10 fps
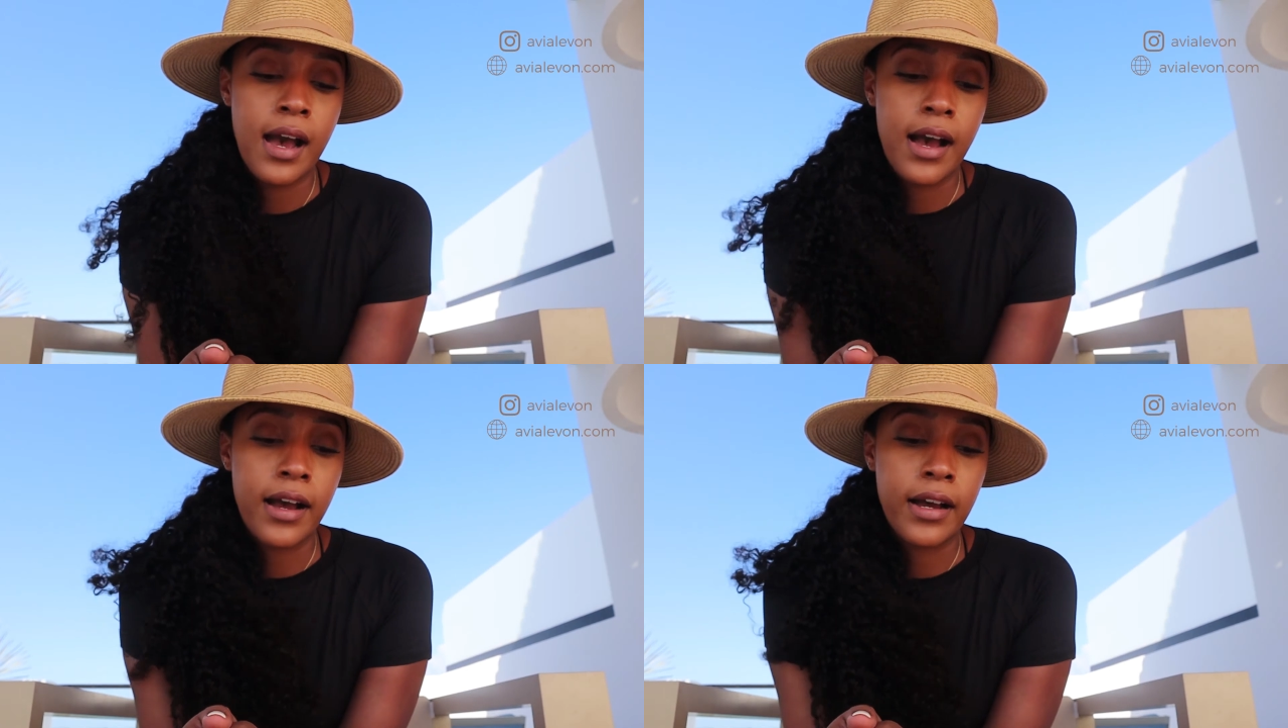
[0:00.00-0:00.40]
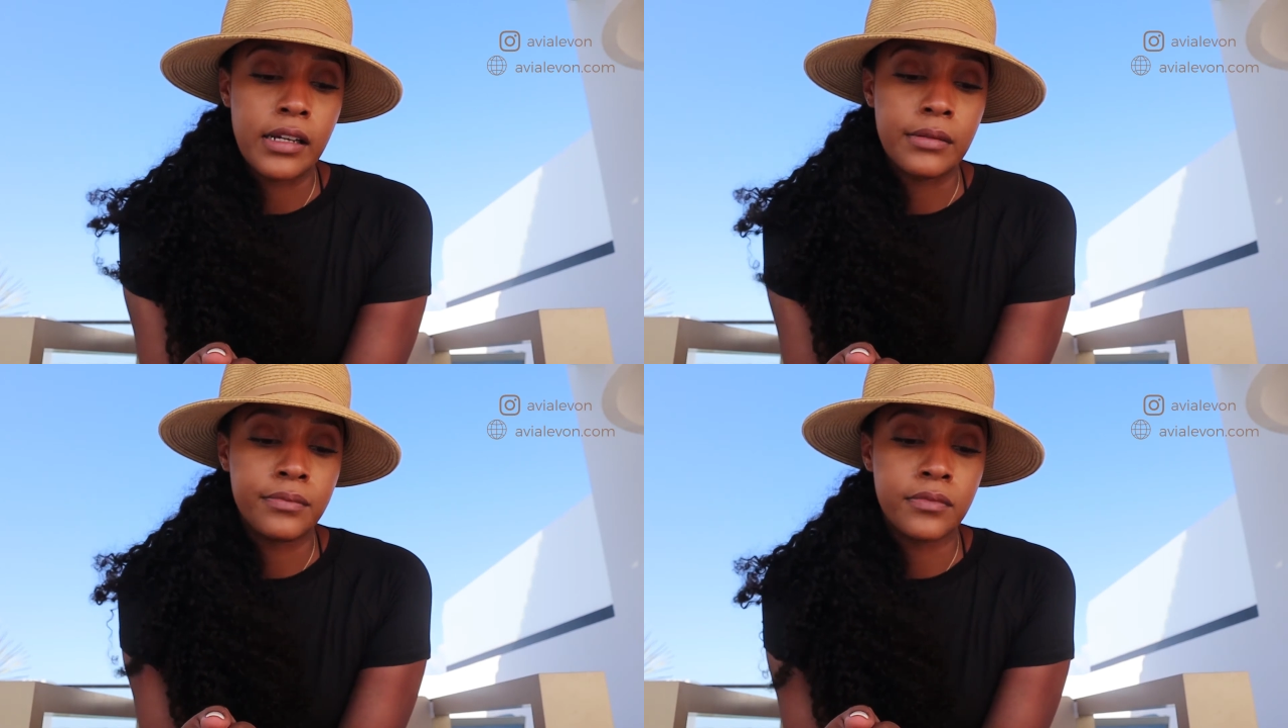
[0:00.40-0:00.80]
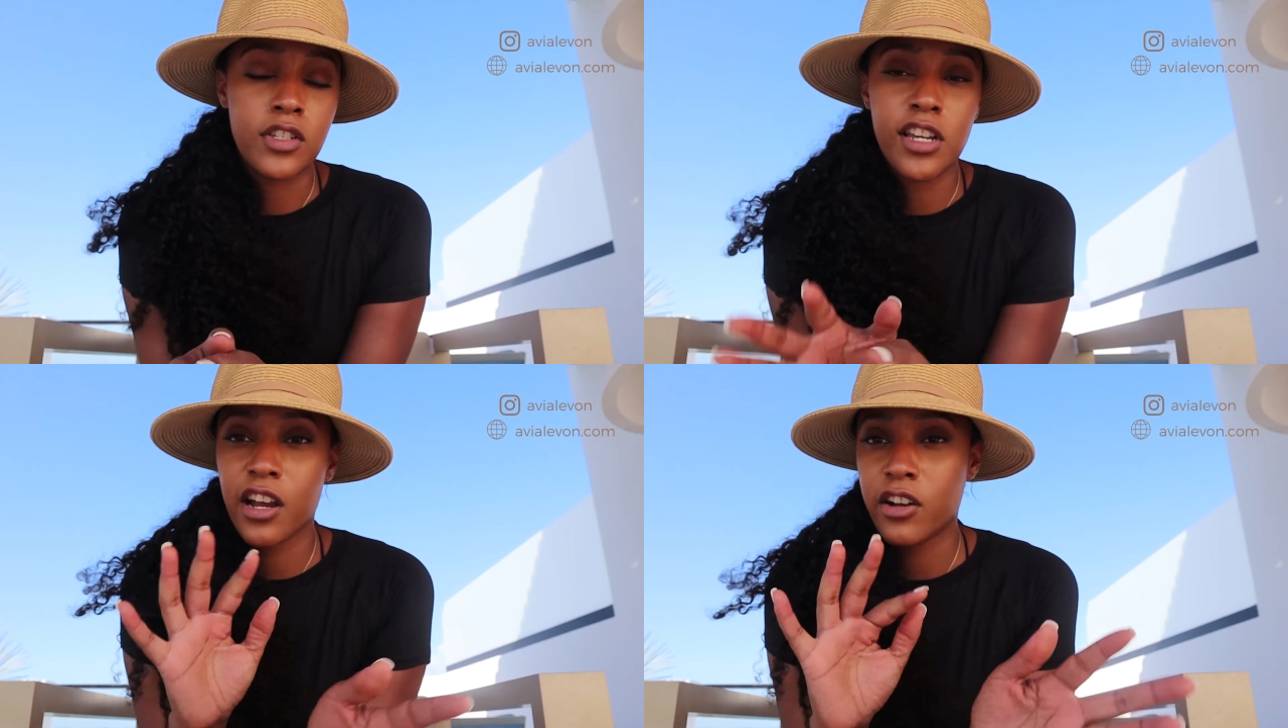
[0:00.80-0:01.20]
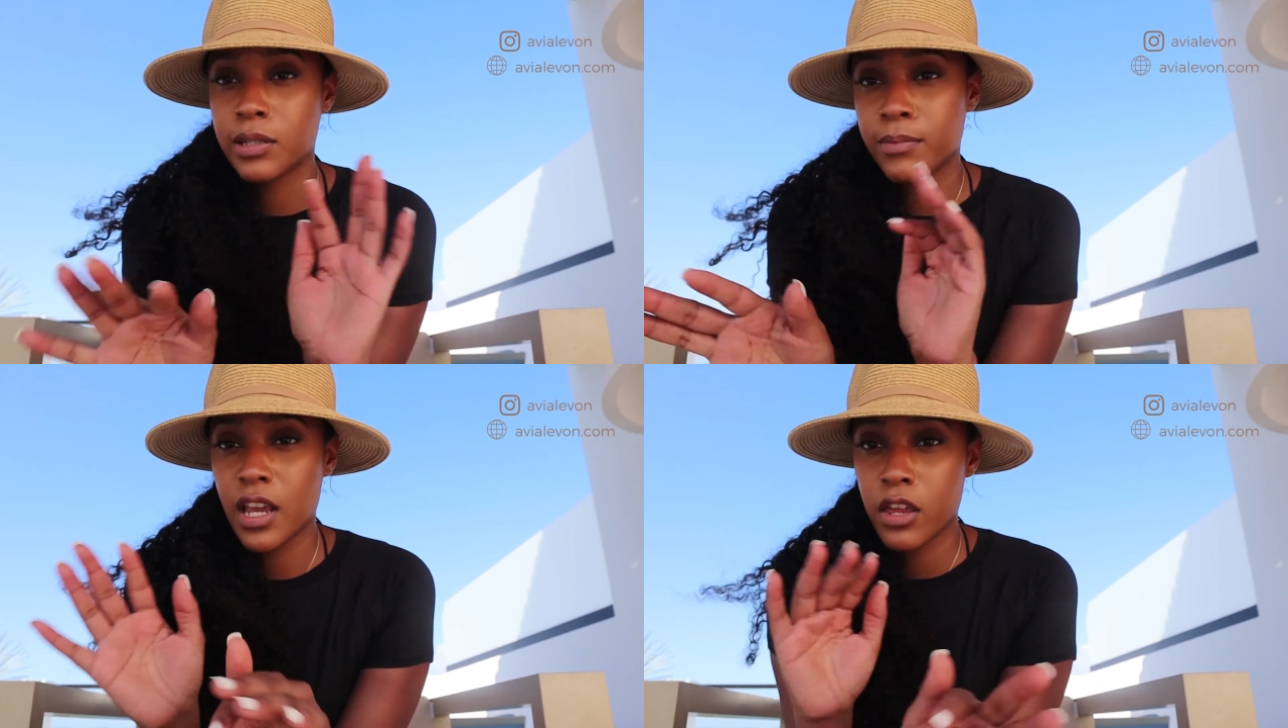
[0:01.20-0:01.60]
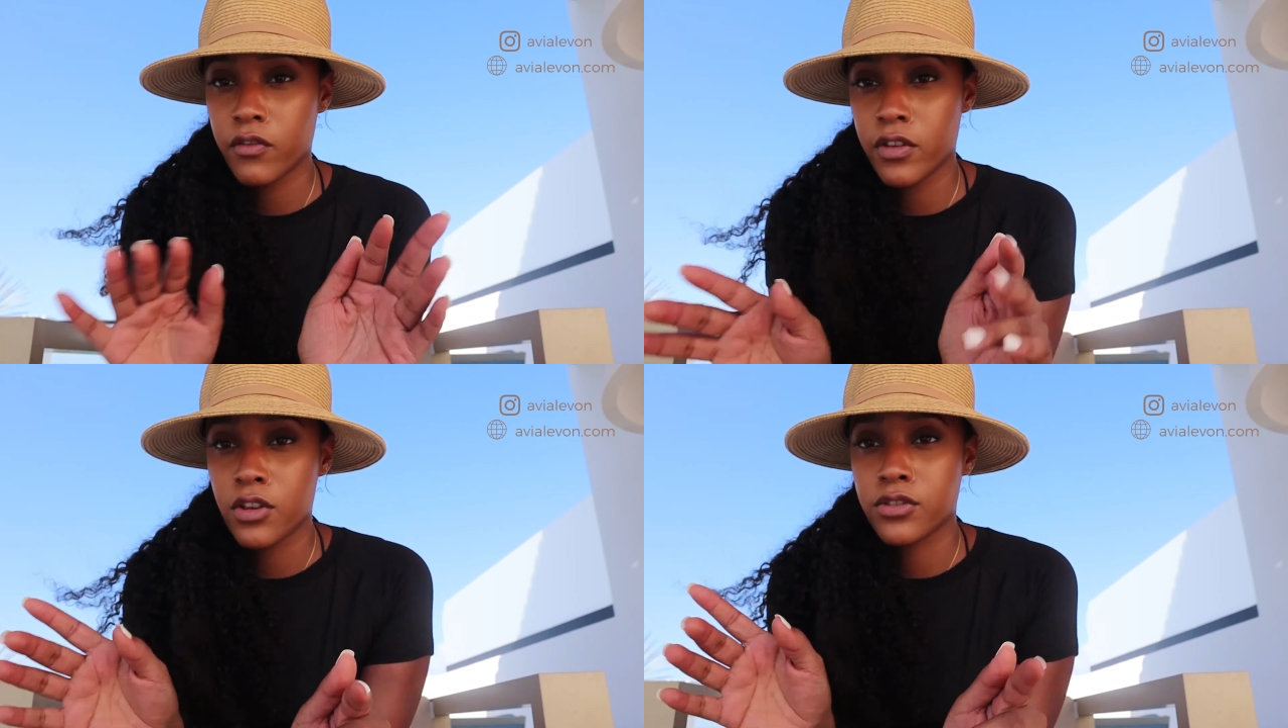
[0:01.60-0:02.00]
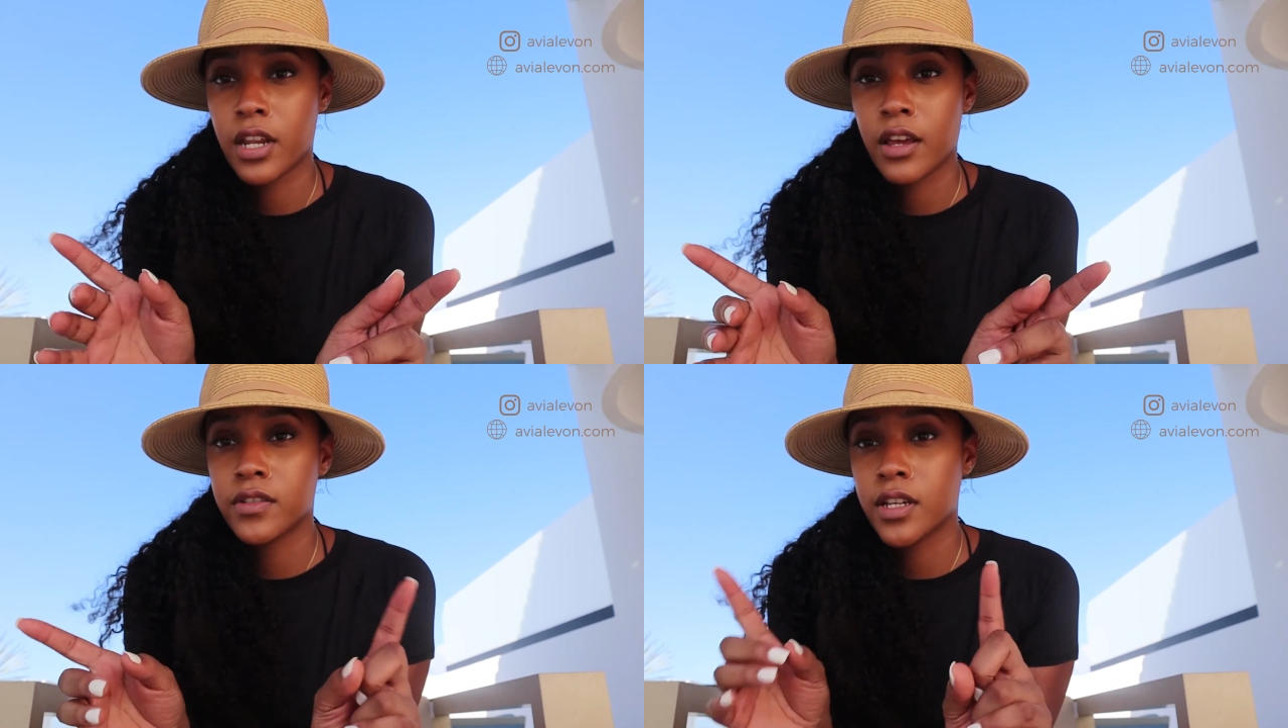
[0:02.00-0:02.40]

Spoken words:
And check out some of the other videos that I've